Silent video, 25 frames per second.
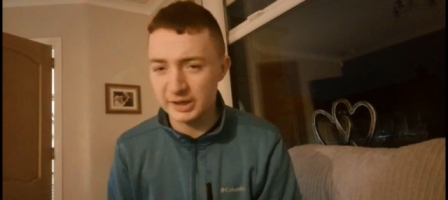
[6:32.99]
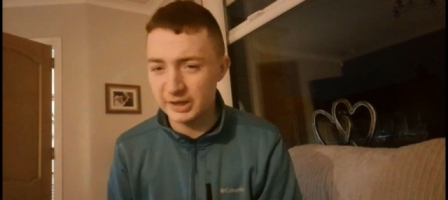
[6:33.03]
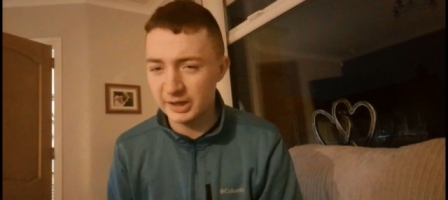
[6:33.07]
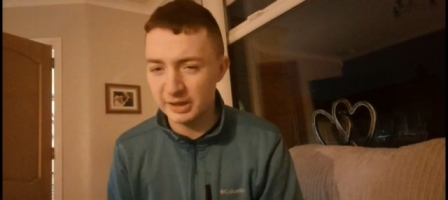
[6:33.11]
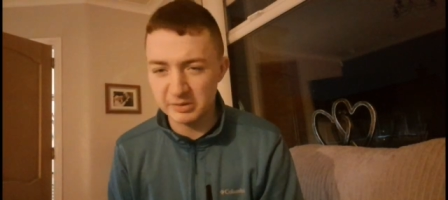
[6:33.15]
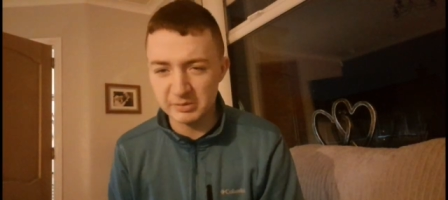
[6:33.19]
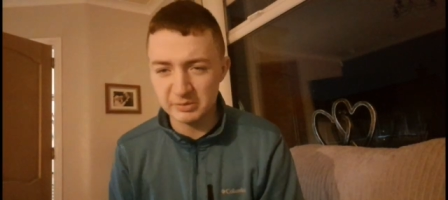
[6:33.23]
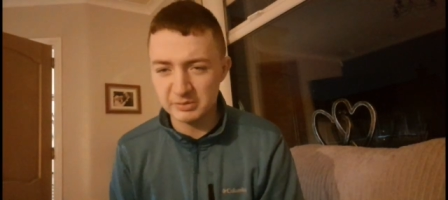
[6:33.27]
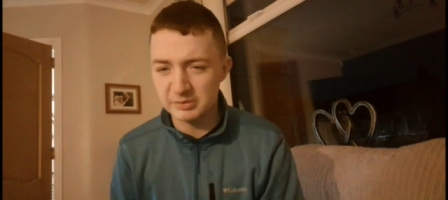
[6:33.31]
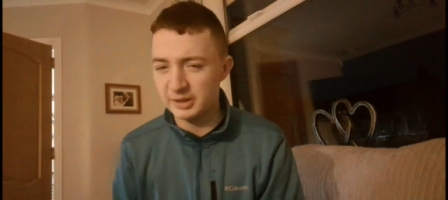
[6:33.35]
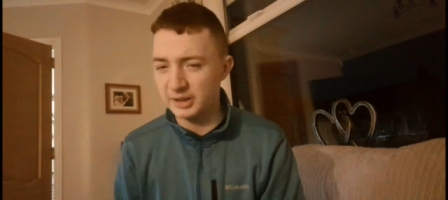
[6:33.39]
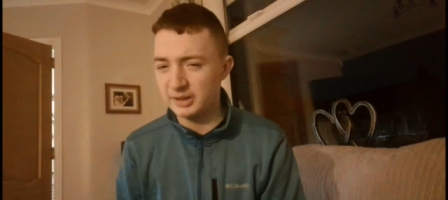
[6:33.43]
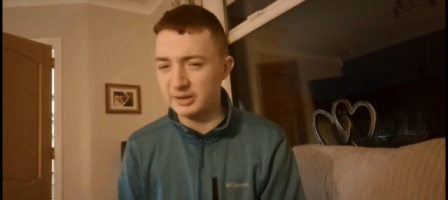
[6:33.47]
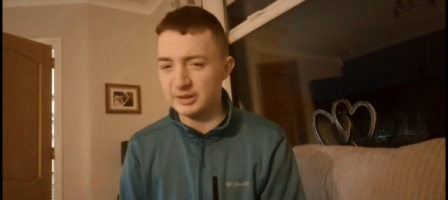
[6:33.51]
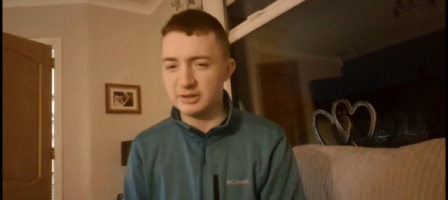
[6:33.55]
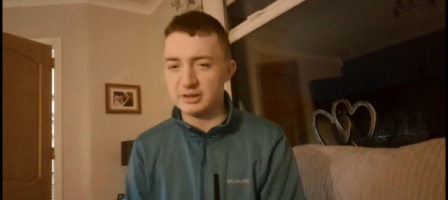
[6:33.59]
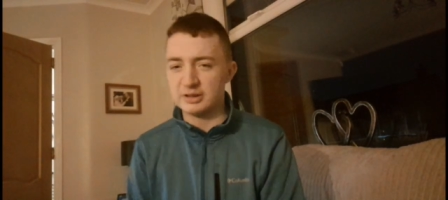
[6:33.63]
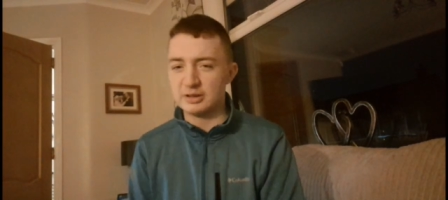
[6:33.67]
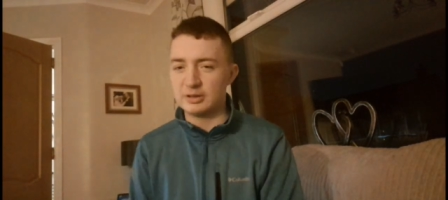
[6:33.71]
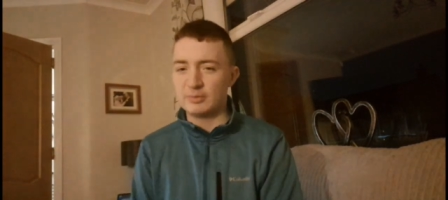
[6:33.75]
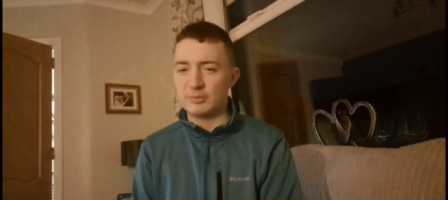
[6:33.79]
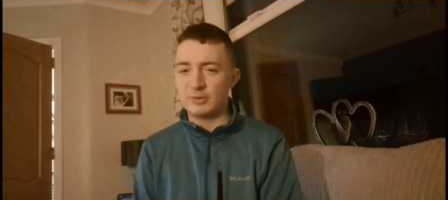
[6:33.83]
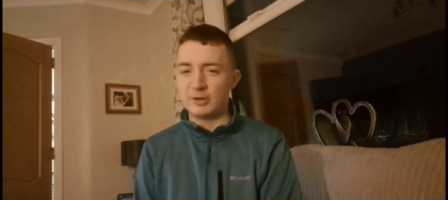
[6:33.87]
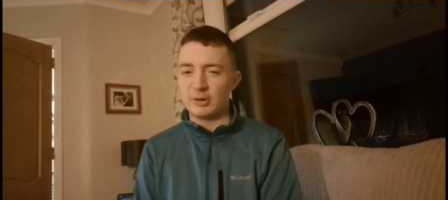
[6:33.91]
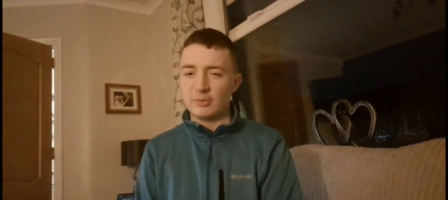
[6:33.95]
And I don't think the
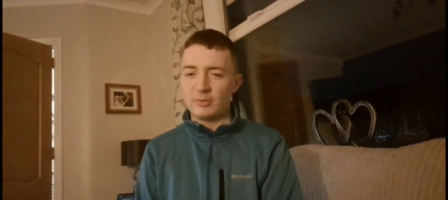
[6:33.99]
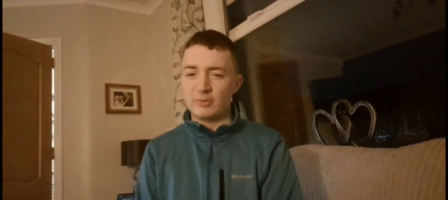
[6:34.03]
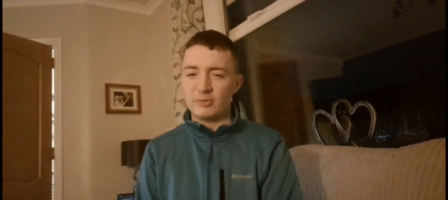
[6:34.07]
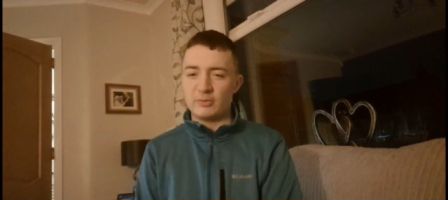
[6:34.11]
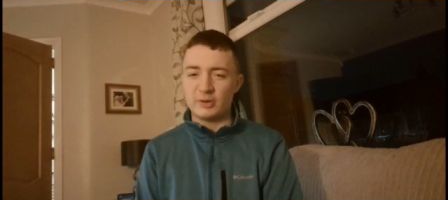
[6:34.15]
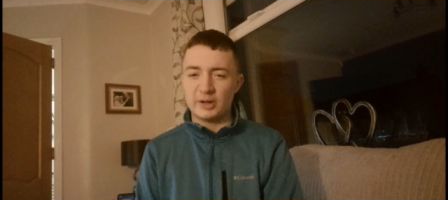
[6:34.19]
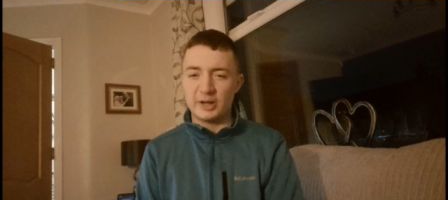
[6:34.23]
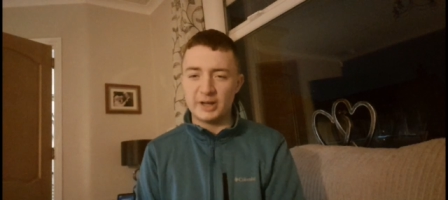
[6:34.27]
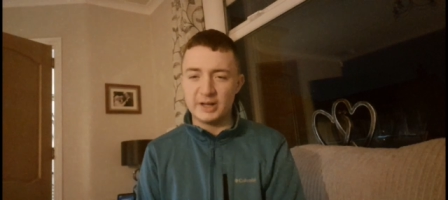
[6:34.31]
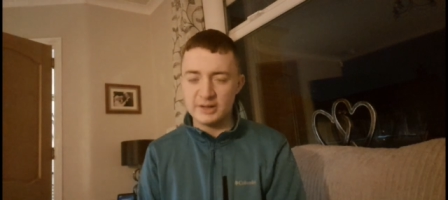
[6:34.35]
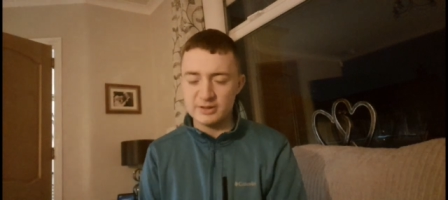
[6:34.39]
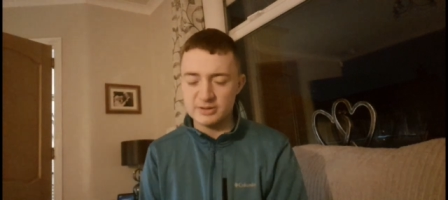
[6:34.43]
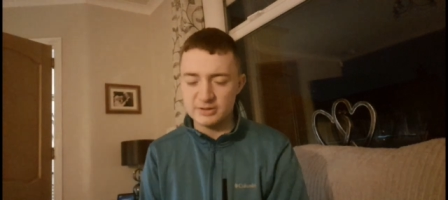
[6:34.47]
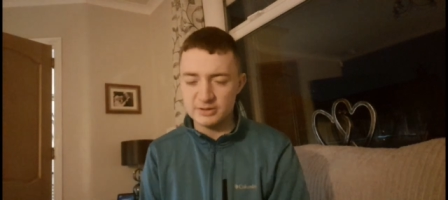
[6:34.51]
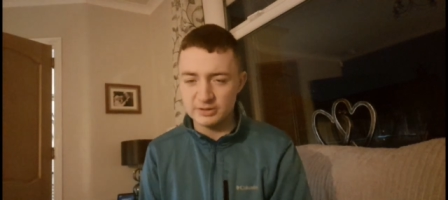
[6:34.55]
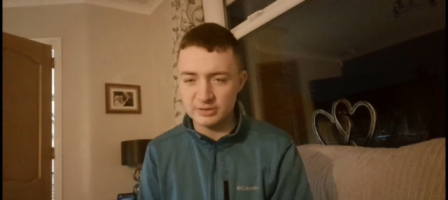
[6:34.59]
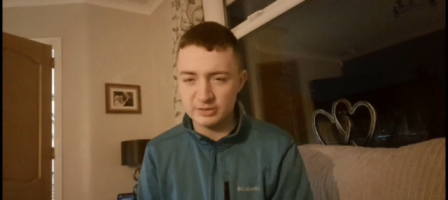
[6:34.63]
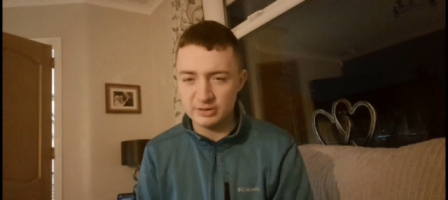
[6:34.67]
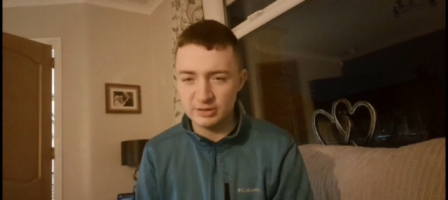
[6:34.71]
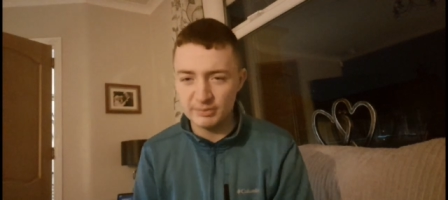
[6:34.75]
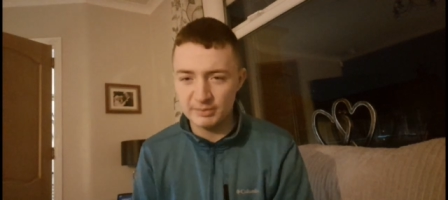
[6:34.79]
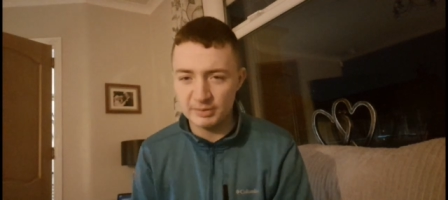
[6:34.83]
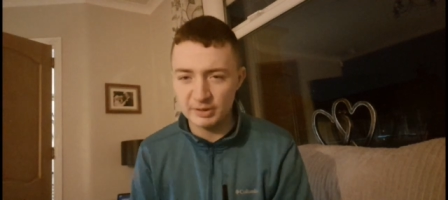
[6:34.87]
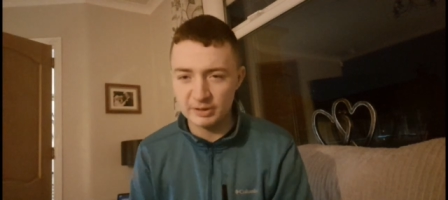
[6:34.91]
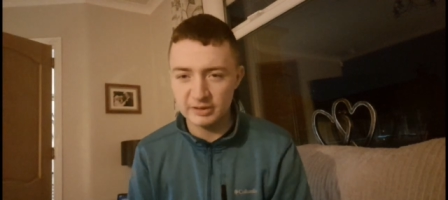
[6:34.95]
club want fans and
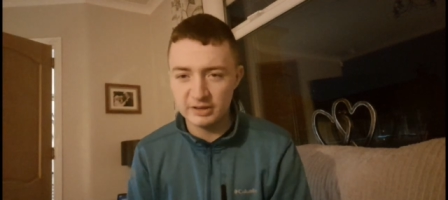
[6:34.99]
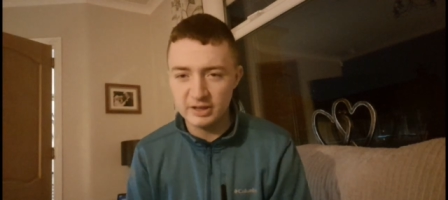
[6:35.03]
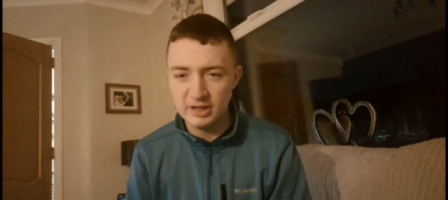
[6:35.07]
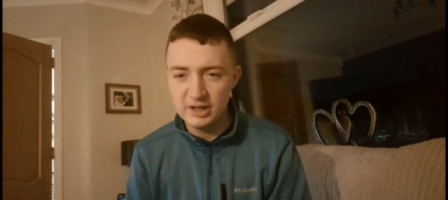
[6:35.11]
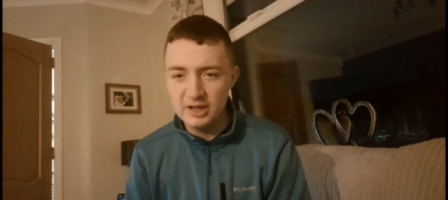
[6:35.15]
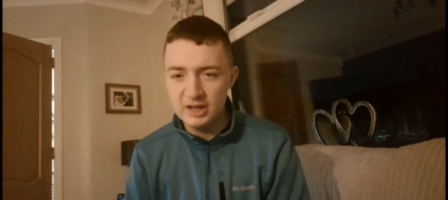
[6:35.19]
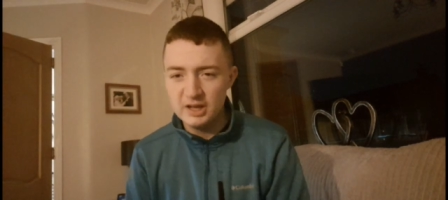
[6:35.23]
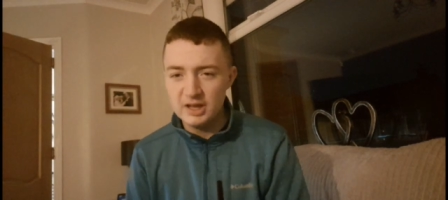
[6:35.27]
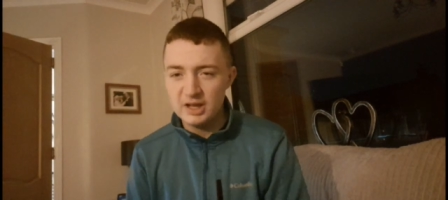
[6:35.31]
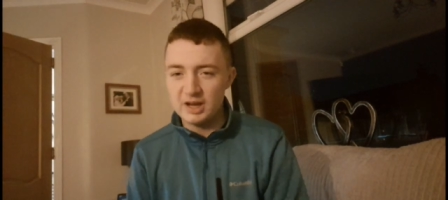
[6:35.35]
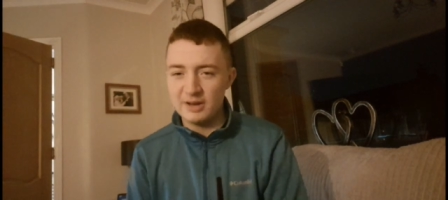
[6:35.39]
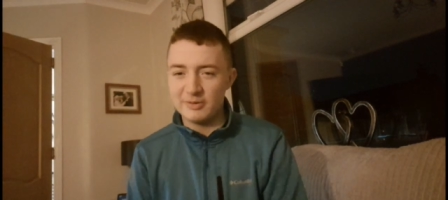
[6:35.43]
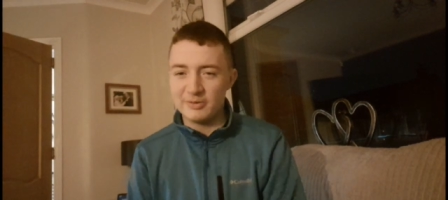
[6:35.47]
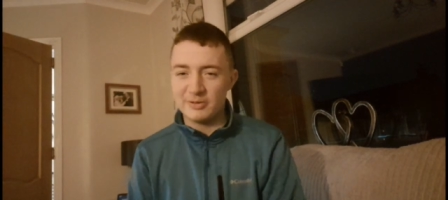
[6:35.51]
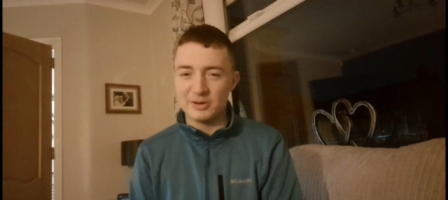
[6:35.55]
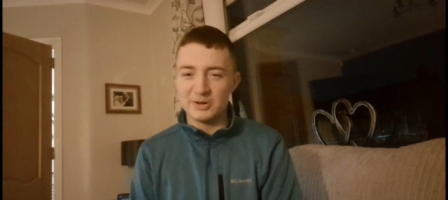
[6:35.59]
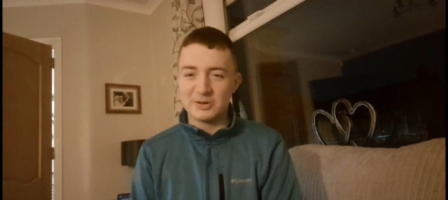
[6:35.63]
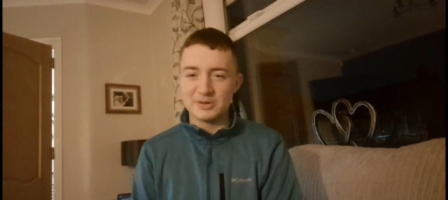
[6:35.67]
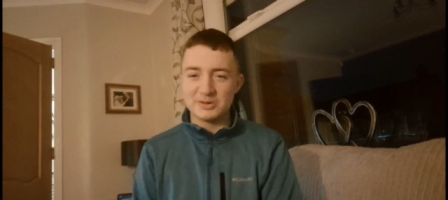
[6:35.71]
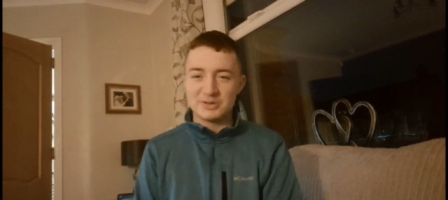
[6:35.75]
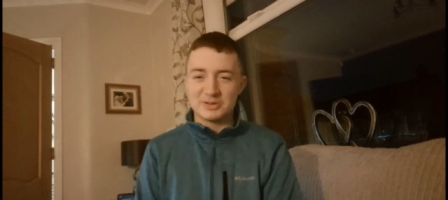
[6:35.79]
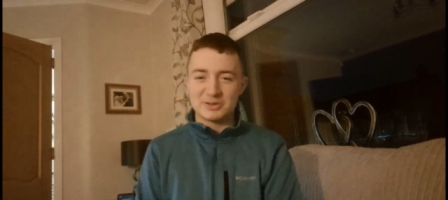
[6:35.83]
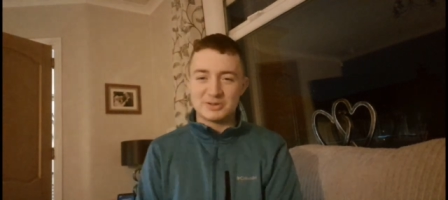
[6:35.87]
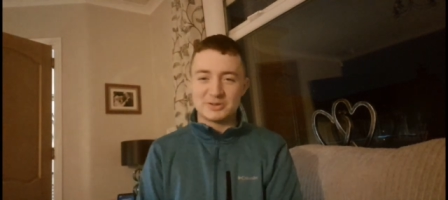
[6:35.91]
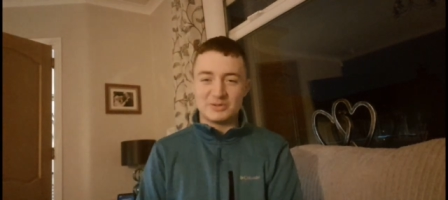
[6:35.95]
all, but I've
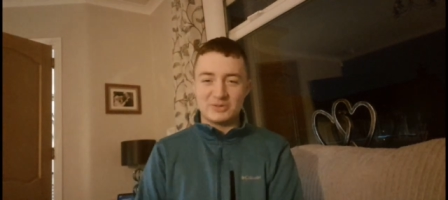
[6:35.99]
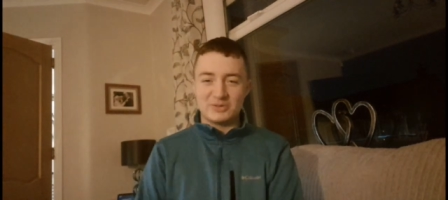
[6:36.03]
heard there's